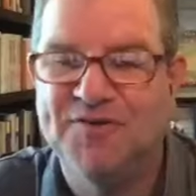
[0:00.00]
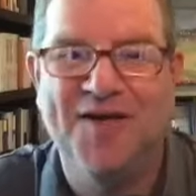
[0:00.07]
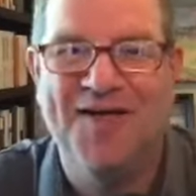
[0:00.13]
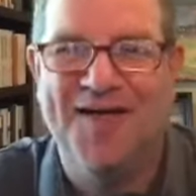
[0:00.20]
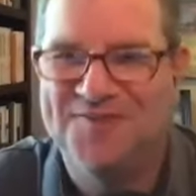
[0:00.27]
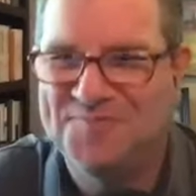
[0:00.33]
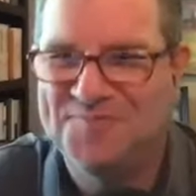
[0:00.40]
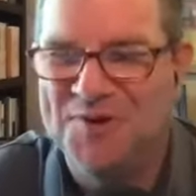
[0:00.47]
That's
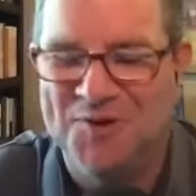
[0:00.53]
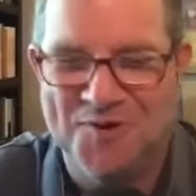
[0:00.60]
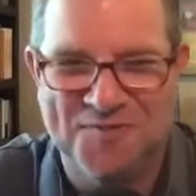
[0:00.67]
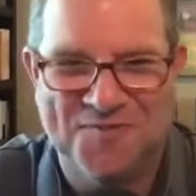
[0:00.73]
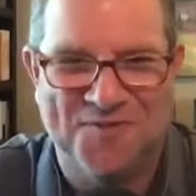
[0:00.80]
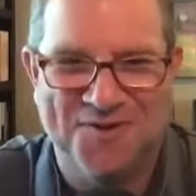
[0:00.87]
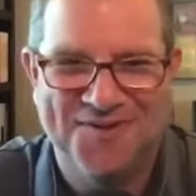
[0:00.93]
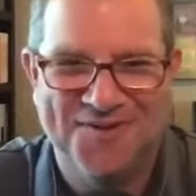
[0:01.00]

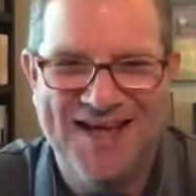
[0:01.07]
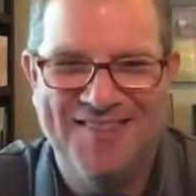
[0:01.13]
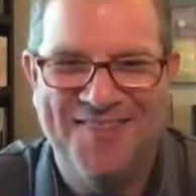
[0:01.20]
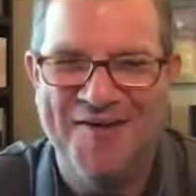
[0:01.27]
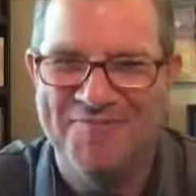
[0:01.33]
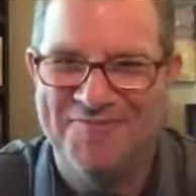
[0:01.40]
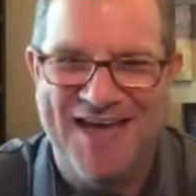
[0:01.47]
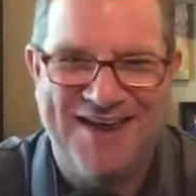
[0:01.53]
beautiful. I love
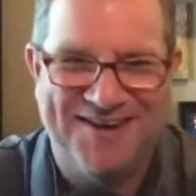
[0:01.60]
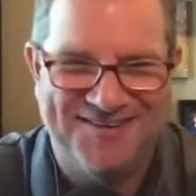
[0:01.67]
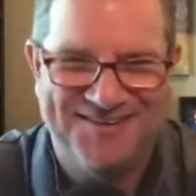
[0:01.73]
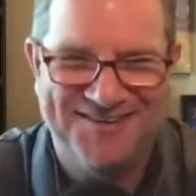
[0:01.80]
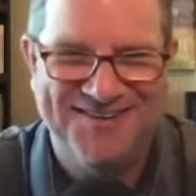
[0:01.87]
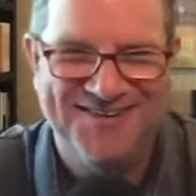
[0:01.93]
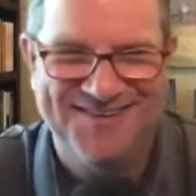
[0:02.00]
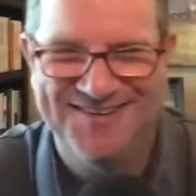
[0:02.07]

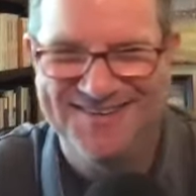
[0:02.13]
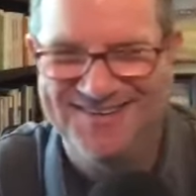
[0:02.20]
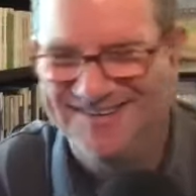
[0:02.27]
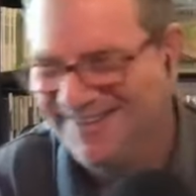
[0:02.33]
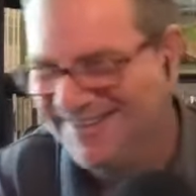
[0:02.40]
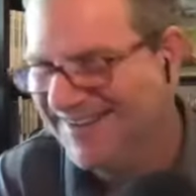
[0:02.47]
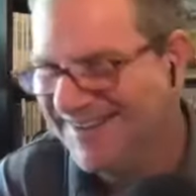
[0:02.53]
that.